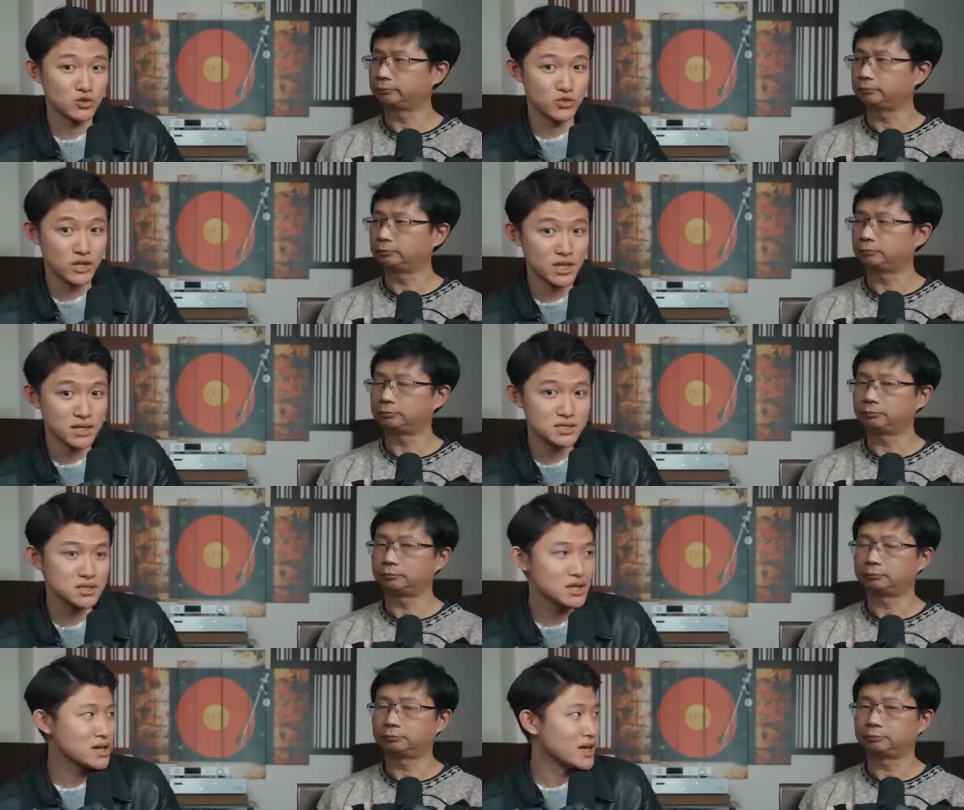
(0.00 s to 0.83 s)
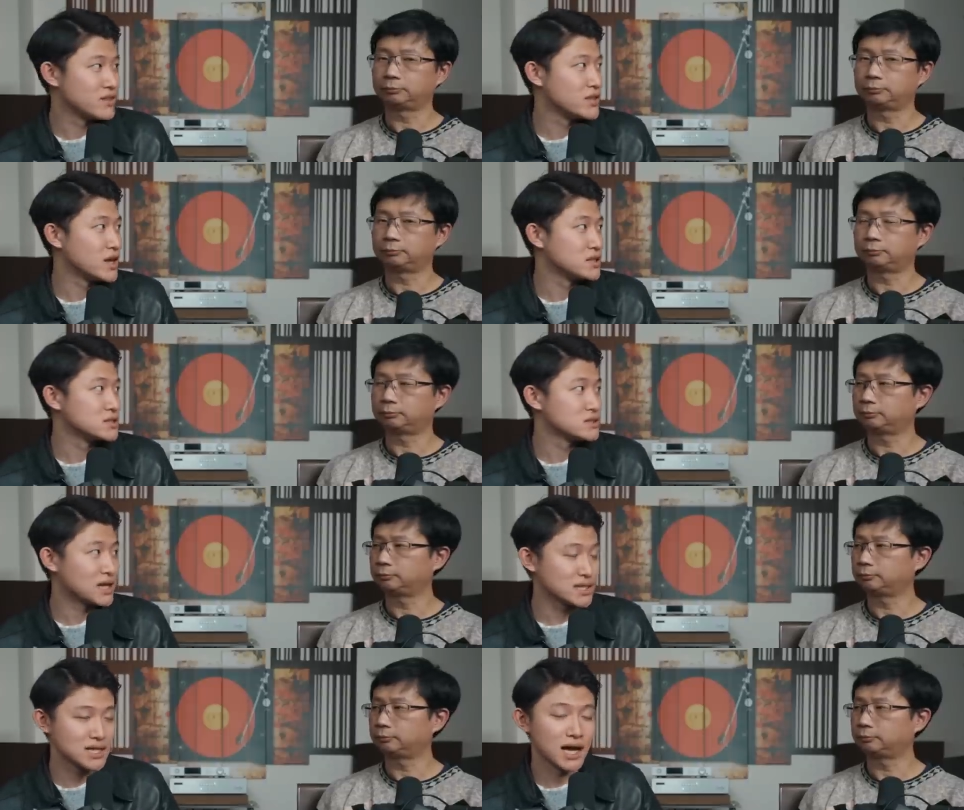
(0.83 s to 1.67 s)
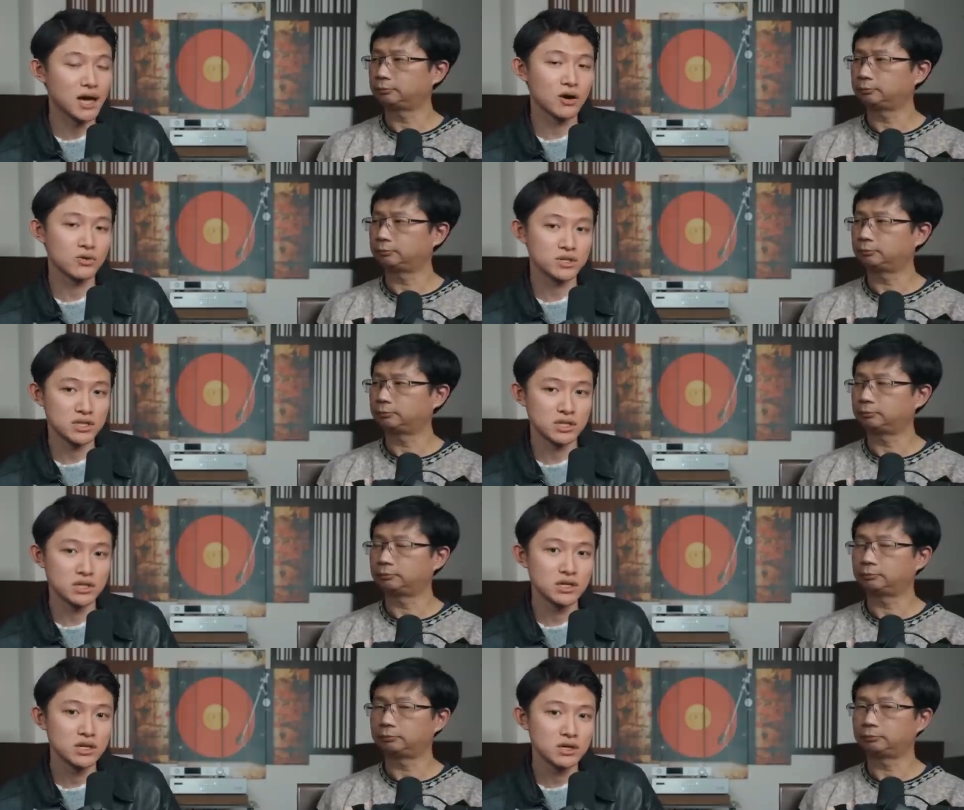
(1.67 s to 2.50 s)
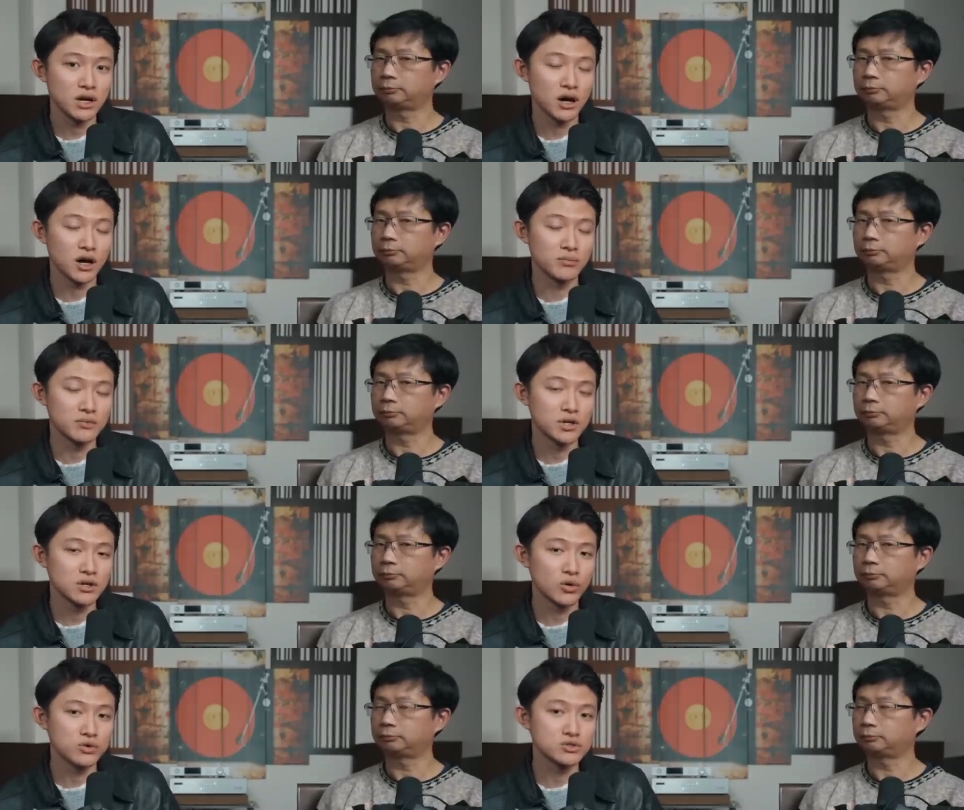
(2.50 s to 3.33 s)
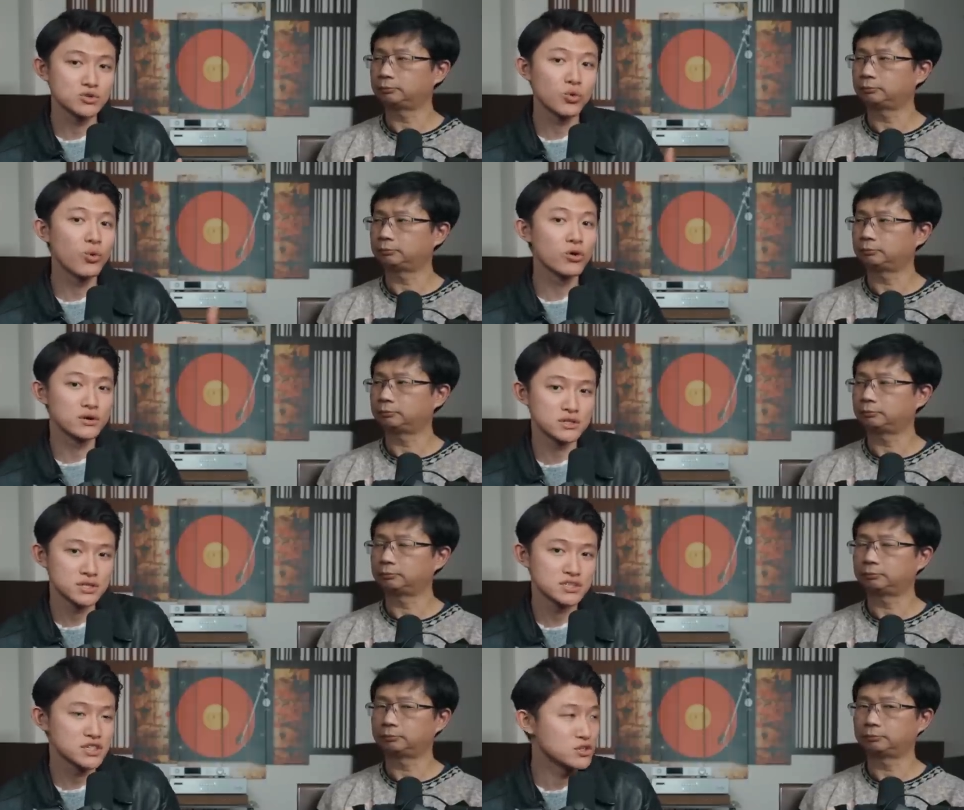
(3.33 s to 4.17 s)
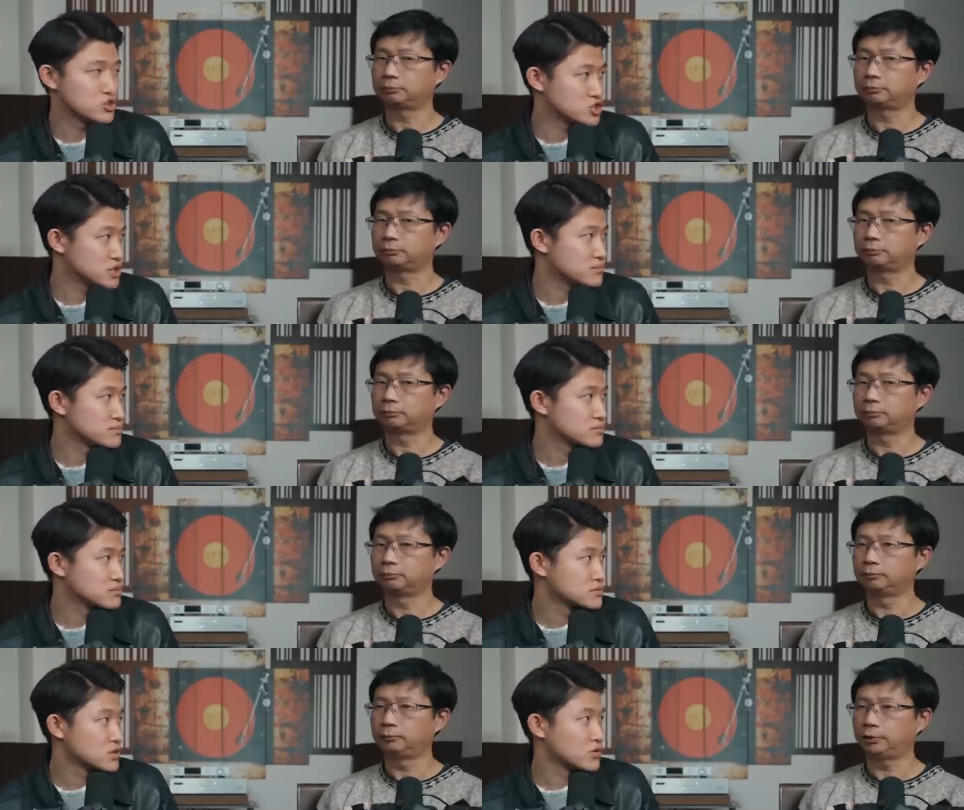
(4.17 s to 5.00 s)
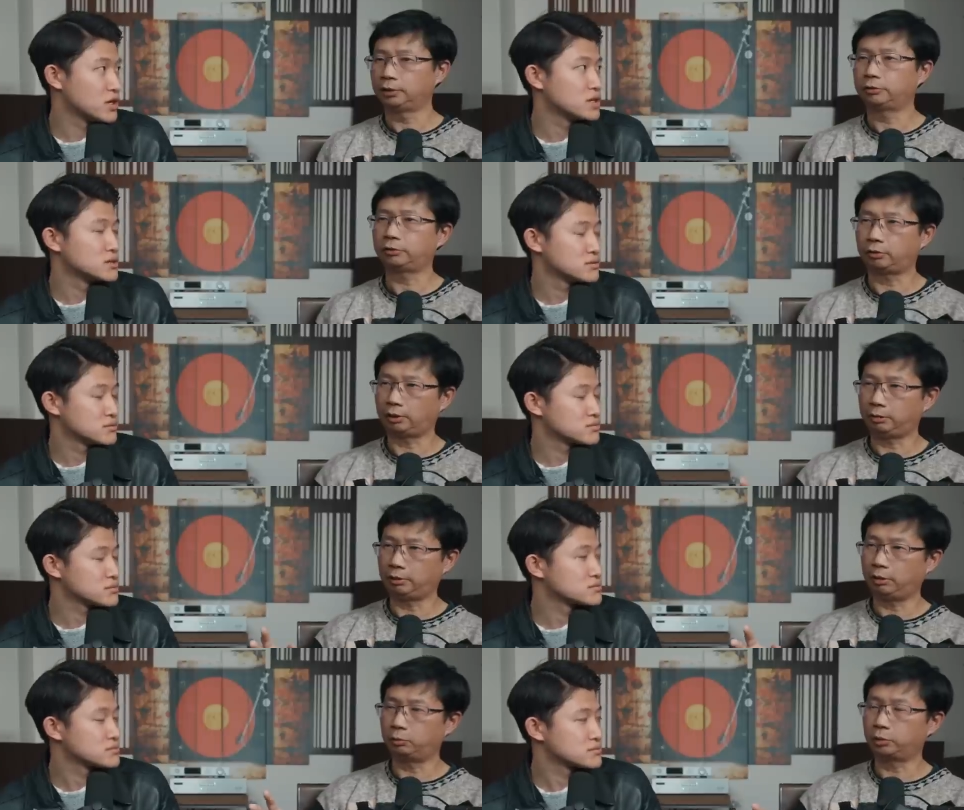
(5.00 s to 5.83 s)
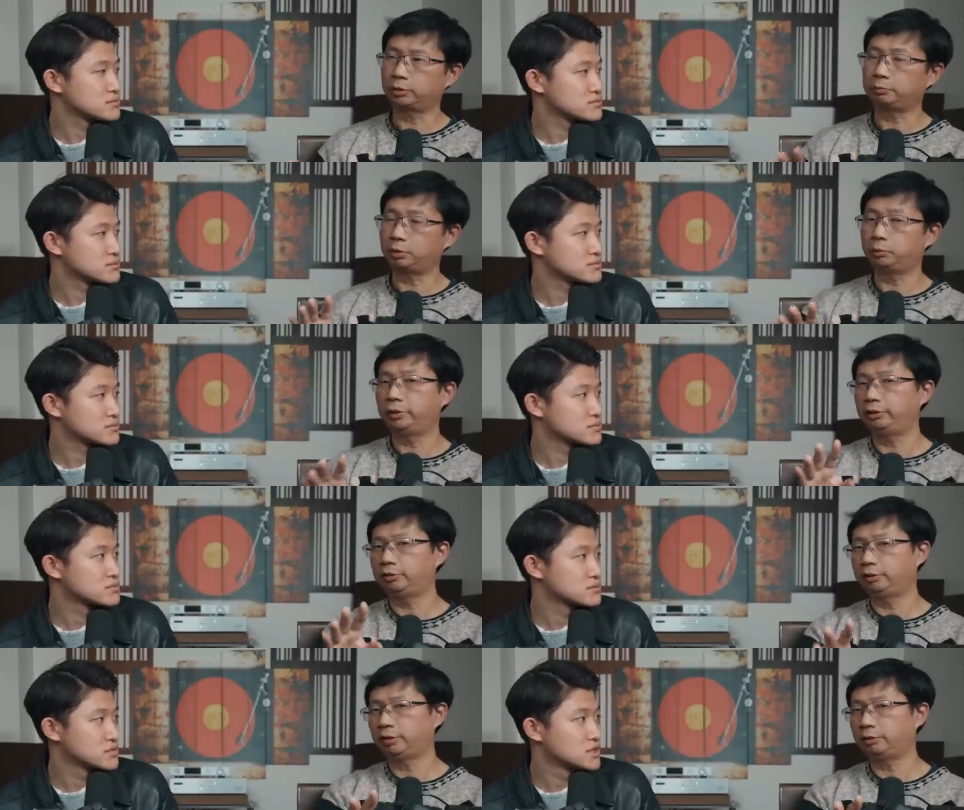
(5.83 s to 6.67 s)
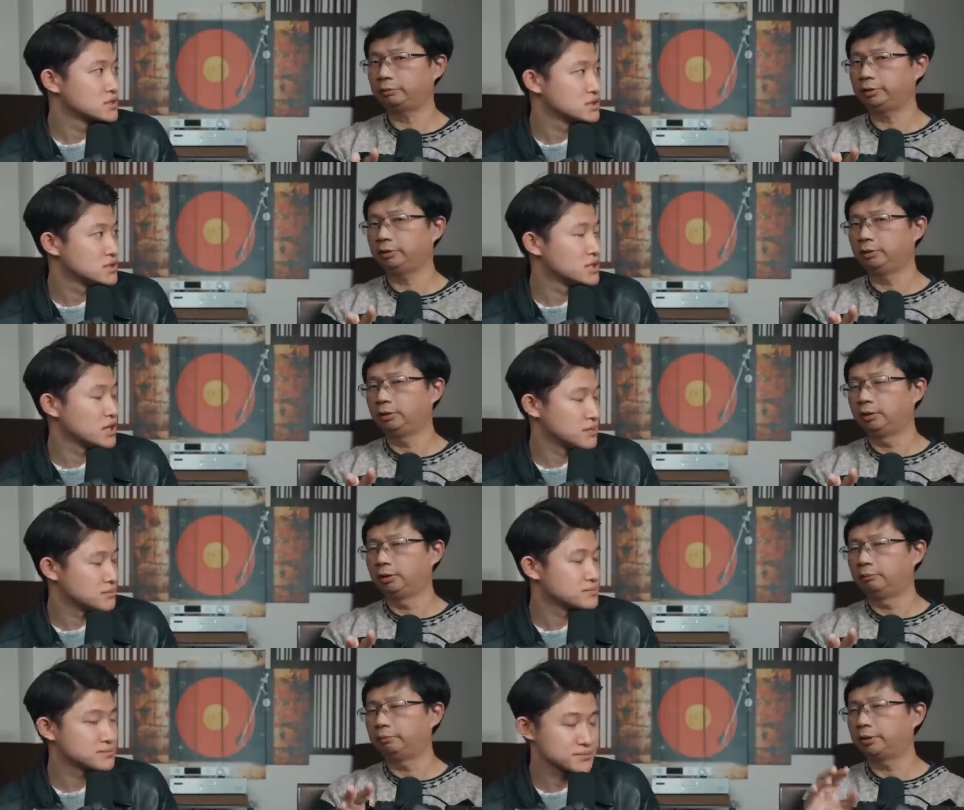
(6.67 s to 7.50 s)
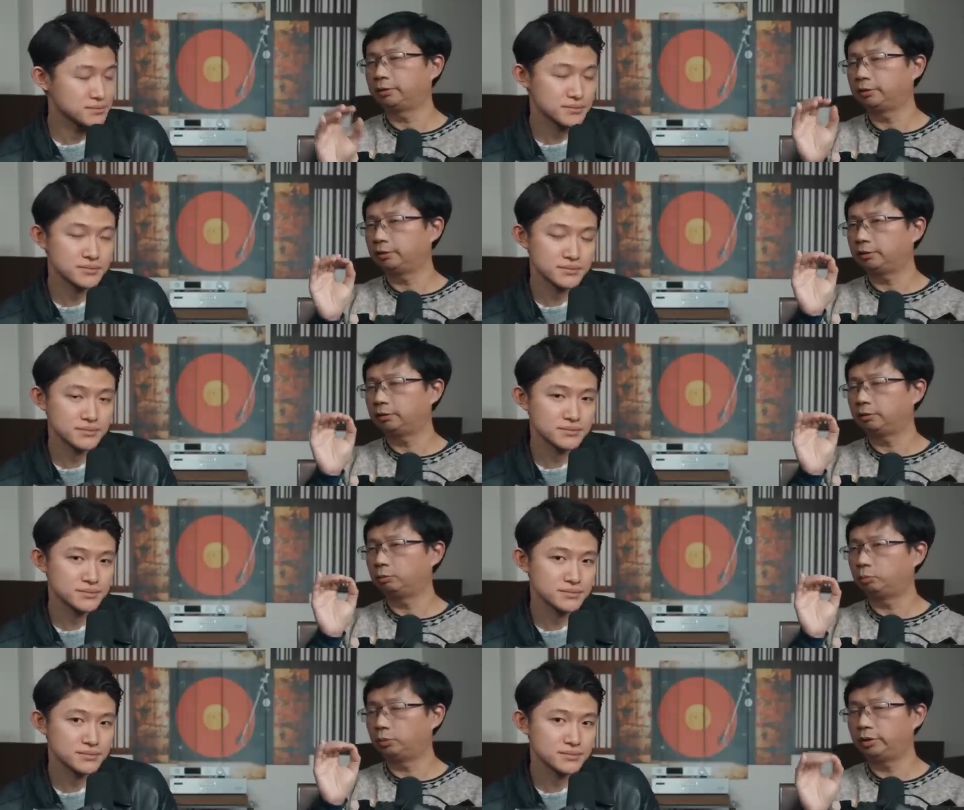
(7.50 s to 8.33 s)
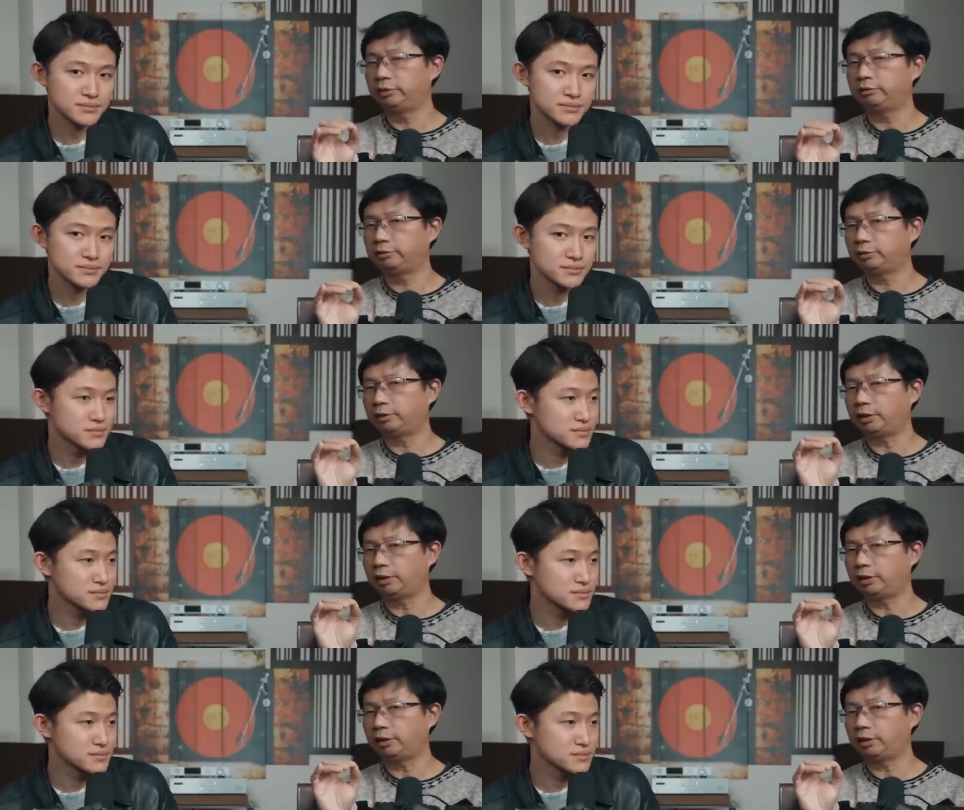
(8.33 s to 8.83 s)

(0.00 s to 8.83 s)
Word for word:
Speaker 1: do this, and then that's how he um,
Speaker 2: goes towards synergy, right? So I, I work my way that way. Yeah. But the one